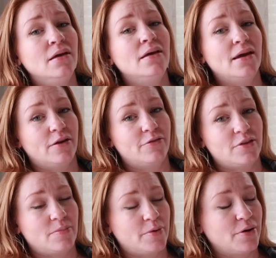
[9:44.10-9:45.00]
here for
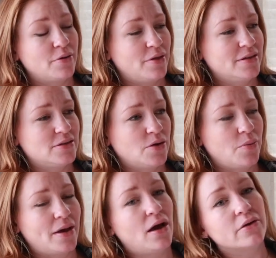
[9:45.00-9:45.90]
the birth. And so
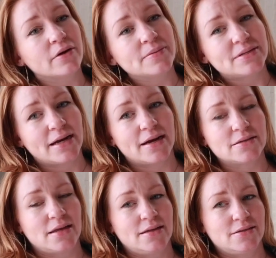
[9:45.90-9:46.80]
we called her
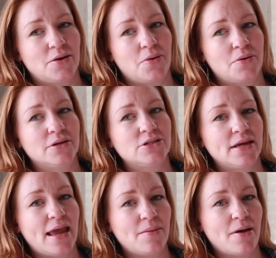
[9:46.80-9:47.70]
upstairs, and so she
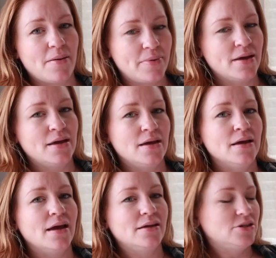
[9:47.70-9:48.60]
came up,
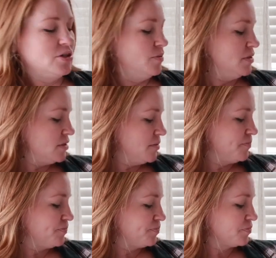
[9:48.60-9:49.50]
and she was
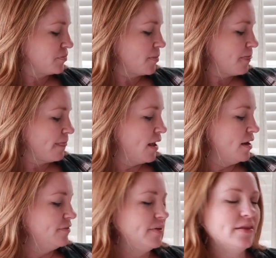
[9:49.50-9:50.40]

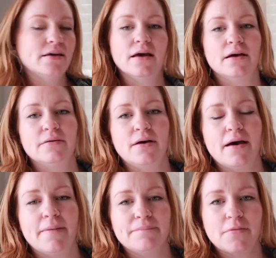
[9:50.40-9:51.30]
kind of in the
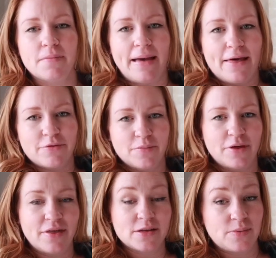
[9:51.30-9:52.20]
our bathroom
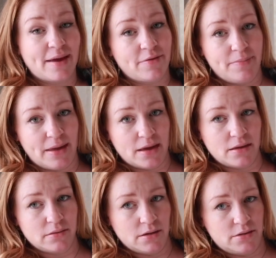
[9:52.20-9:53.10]
with us. We have a big
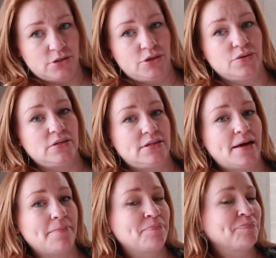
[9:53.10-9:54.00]
jacuzzi tub,